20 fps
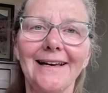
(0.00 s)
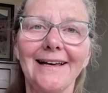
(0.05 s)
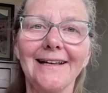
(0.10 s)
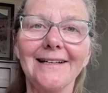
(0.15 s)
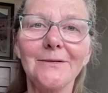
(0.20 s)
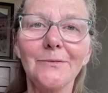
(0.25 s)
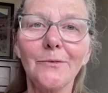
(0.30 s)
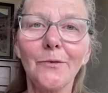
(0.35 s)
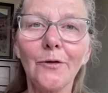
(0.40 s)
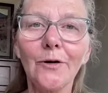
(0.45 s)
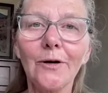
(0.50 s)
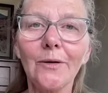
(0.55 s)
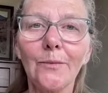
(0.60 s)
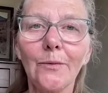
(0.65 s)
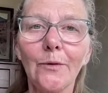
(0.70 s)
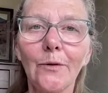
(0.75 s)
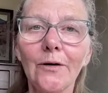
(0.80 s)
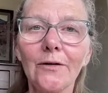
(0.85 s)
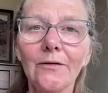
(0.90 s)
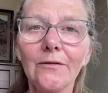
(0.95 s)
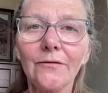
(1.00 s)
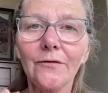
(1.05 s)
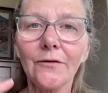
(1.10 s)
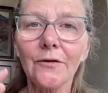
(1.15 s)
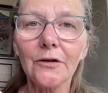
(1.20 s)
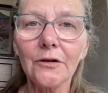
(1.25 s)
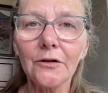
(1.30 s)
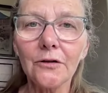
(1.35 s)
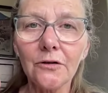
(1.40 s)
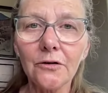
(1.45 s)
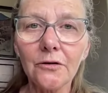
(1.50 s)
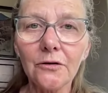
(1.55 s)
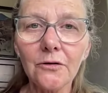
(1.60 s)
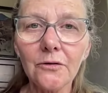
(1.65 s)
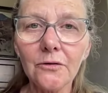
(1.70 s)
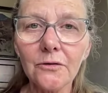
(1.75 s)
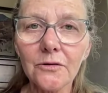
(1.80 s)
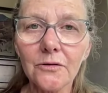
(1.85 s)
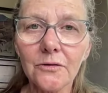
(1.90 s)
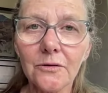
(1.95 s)
It's more important for
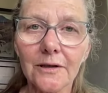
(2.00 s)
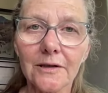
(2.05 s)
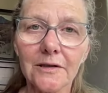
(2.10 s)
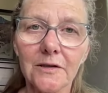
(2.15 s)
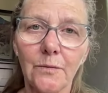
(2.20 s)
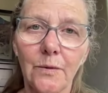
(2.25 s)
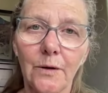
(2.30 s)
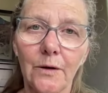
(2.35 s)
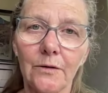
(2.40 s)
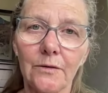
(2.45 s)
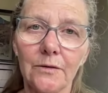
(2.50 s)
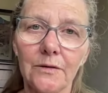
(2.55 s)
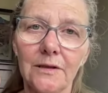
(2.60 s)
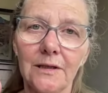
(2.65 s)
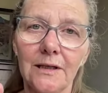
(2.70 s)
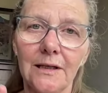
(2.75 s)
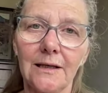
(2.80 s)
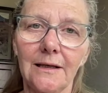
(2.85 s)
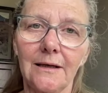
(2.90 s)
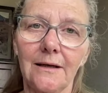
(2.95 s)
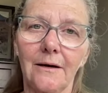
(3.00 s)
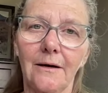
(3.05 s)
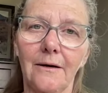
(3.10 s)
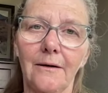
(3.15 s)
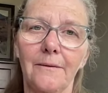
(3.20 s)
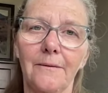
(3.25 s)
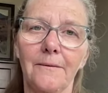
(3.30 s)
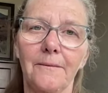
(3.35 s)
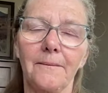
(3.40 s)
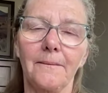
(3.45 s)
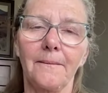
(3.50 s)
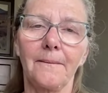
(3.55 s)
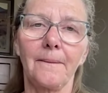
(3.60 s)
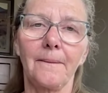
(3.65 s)
you to expose the ego.